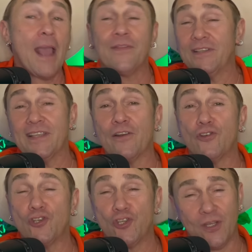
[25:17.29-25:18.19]
These
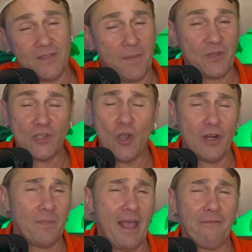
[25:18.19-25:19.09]
energy shifts I've been talking
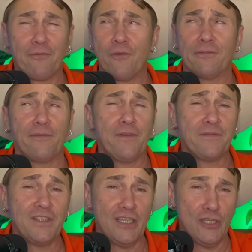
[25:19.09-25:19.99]
about for over
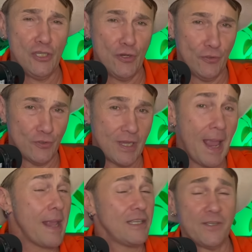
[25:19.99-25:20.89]
15 years.
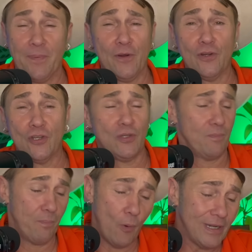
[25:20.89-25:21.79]
Spirit
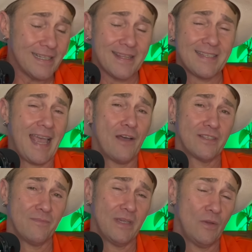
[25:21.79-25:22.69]
pointed this out to
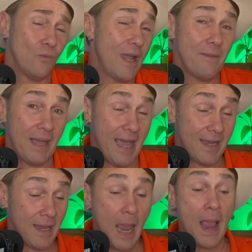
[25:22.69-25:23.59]
me way
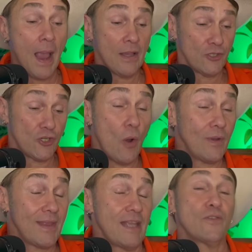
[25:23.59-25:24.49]
back,
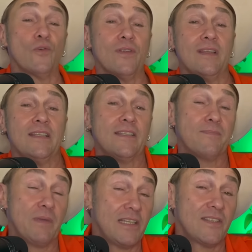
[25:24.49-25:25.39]
showing that during these
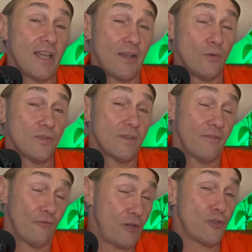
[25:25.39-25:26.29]
big cycles of
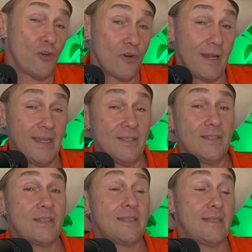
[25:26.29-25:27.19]

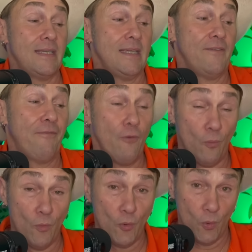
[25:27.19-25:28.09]
retrogrades, the full
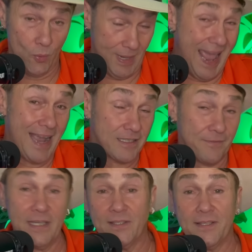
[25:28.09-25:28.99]
moon
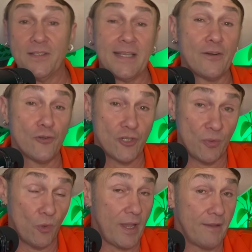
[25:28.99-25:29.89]
activates this energy
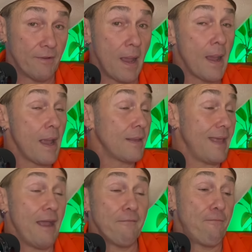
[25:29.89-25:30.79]
wave,
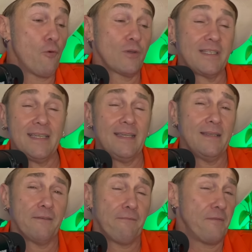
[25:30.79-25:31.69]
that 14
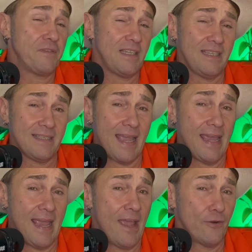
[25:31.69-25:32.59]
to
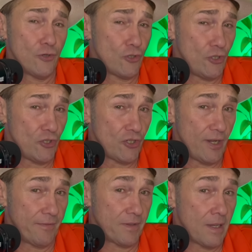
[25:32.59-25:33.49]
15-day energy
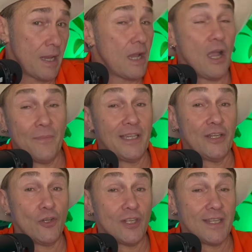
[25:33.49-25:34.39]
shift coming in
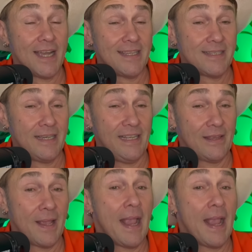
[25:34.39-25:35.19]
on the 19th.